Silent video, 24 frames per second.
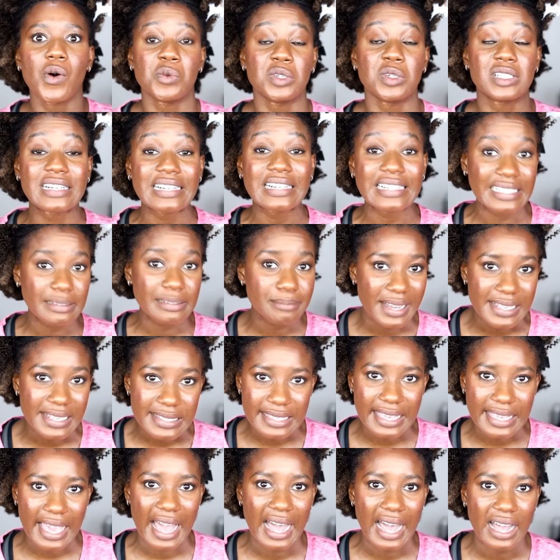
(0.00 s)
I would clean my
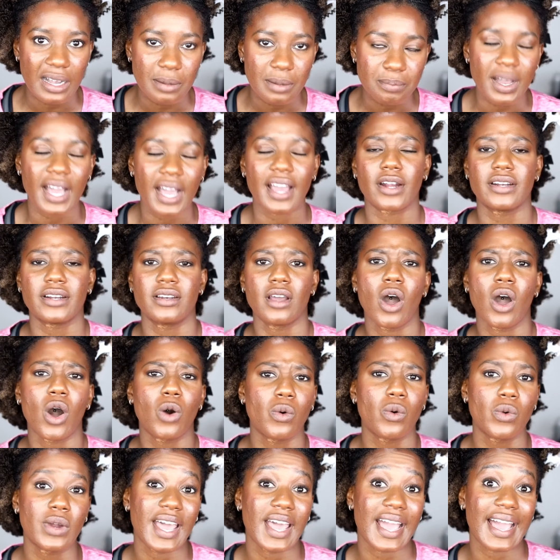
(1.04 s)
scalp and
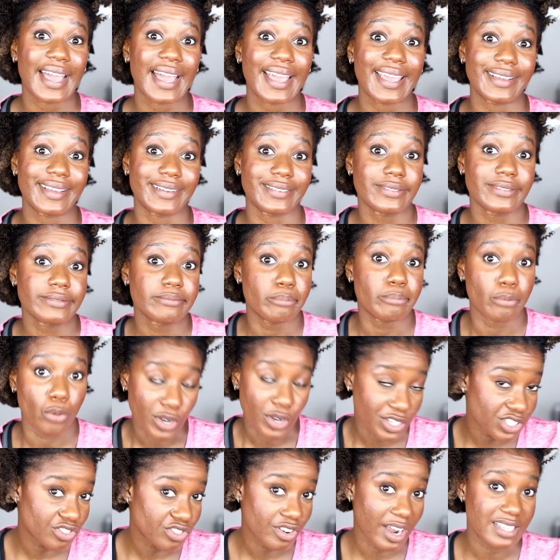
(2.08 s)
how would I
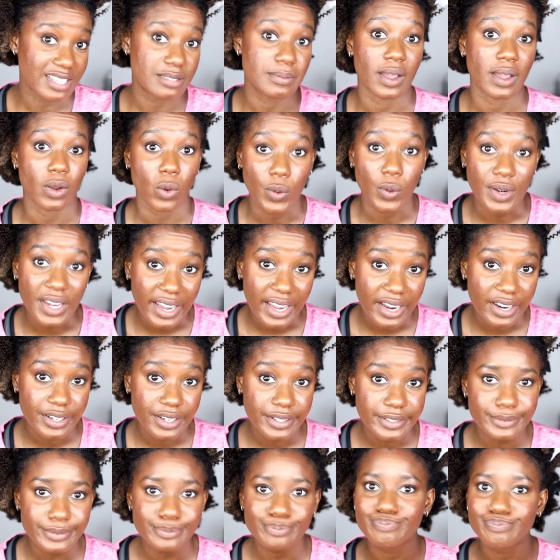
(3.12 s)
moisturize my own
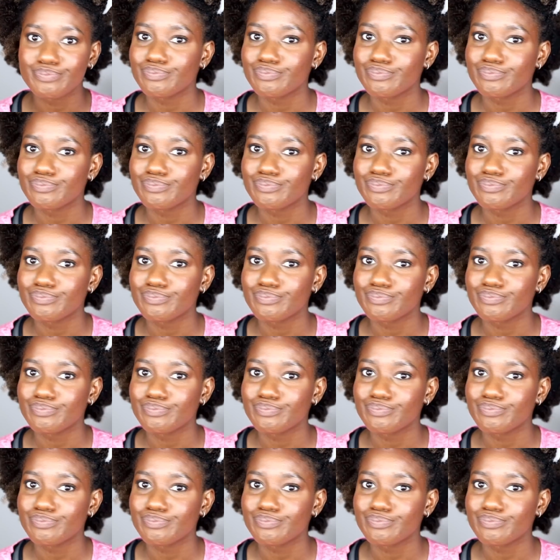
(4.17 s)
hair.